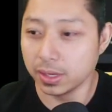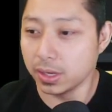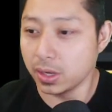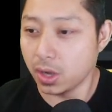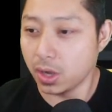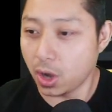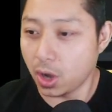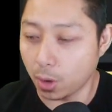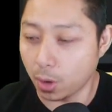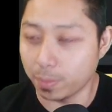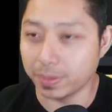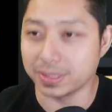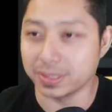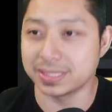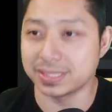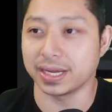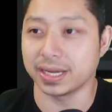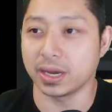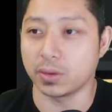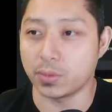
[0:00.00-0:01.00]

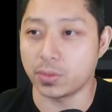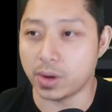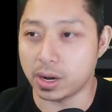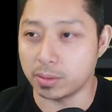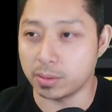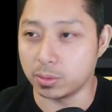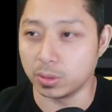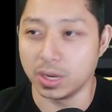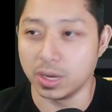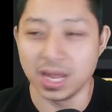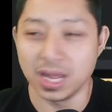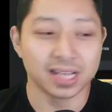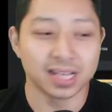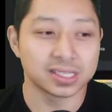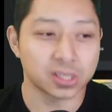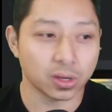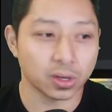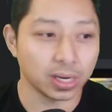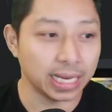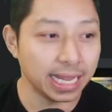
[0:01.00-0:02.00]
OpenSea, and Rarible.
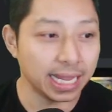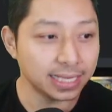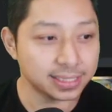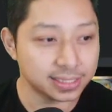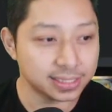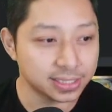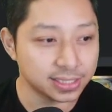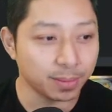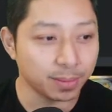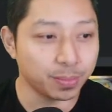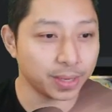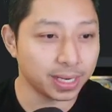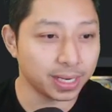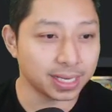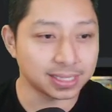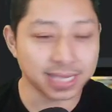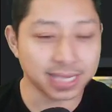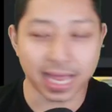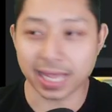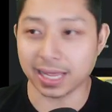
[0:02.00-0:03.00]
So let's jump in
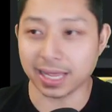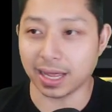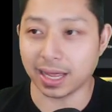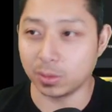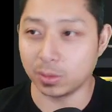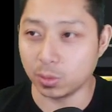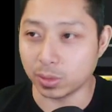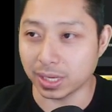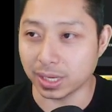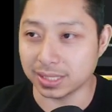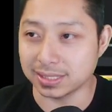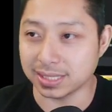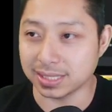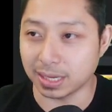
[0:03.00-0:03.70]
and take a look at some